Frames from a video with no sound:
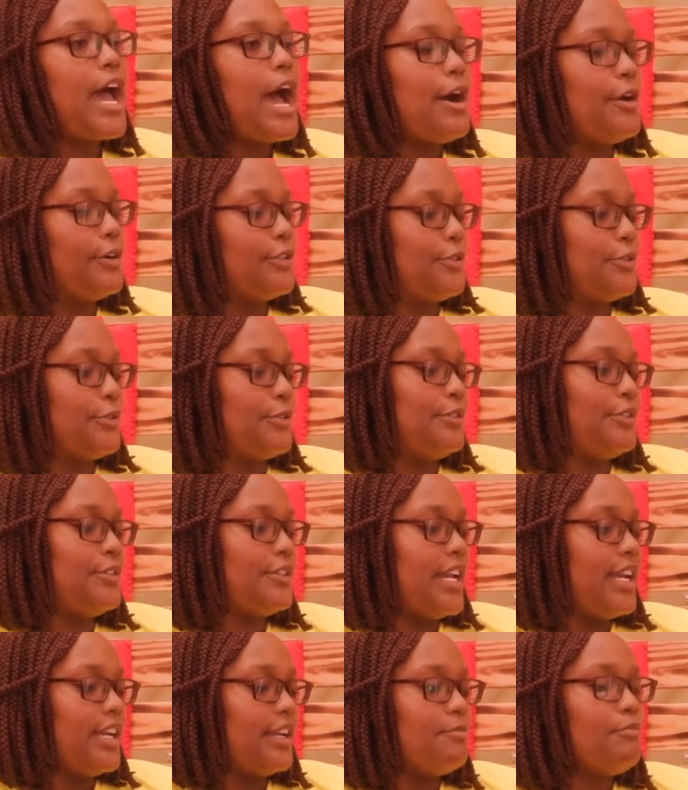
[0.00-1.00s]
now,
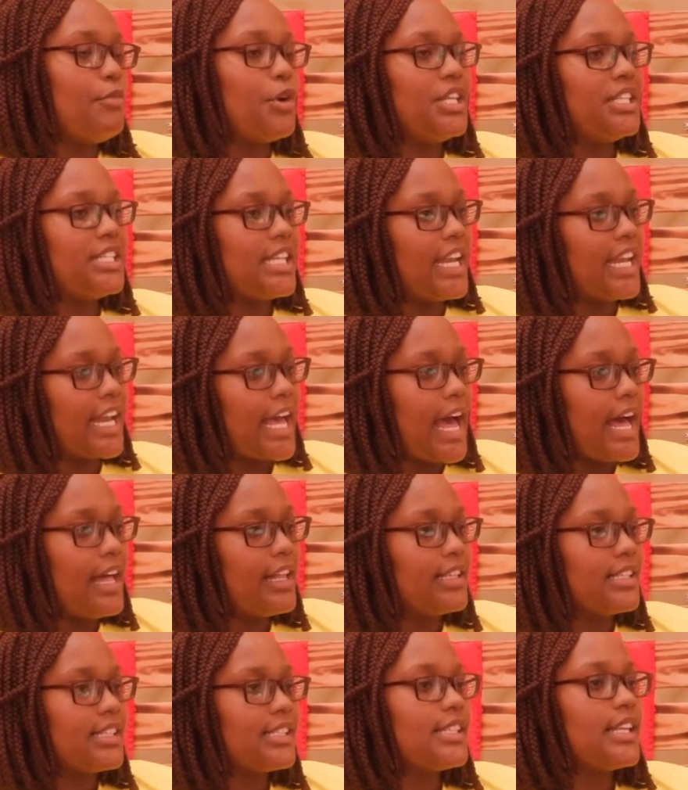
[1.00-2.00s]
children, boys and
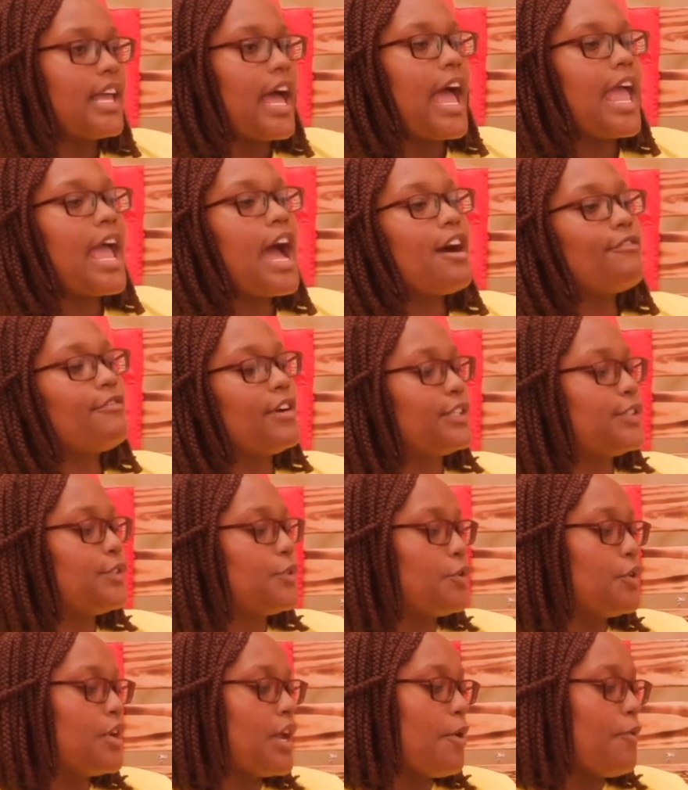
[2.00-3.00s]
girls, I have a
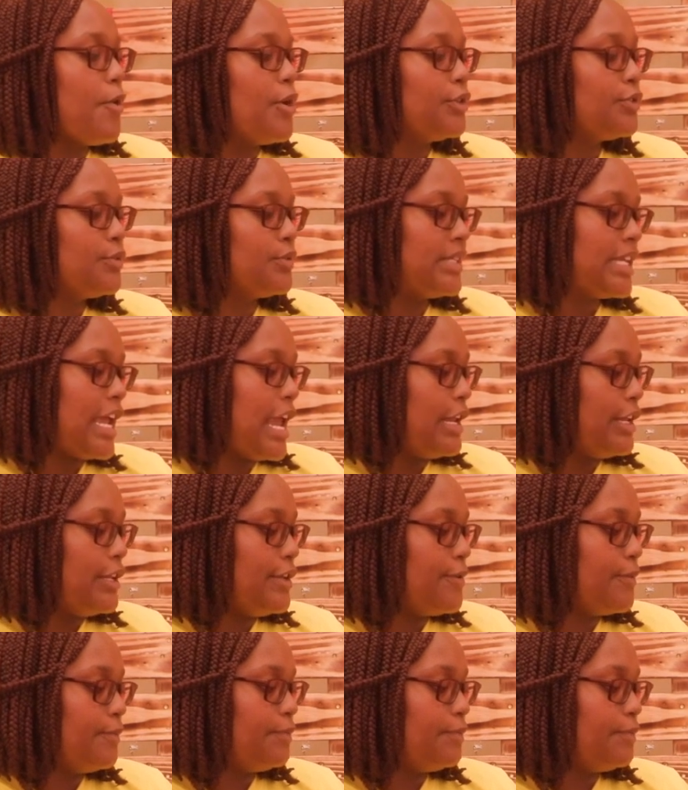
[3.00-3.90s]
story I want to tell you.